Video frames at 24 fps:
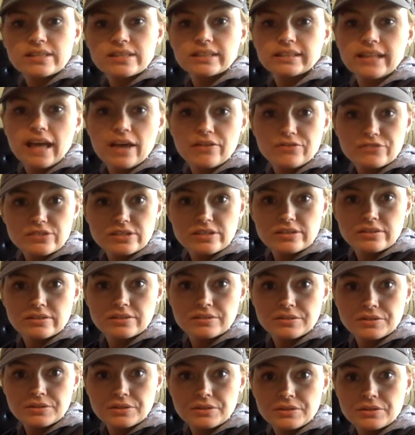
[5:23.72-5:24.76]
the left.
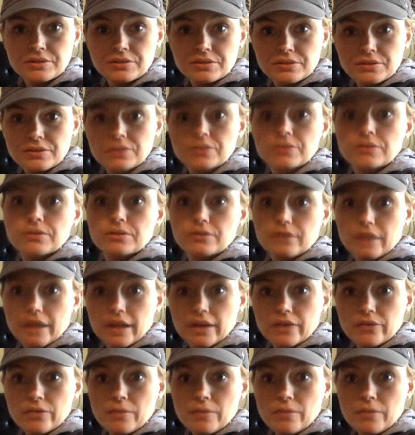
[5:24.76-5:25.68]
Okay,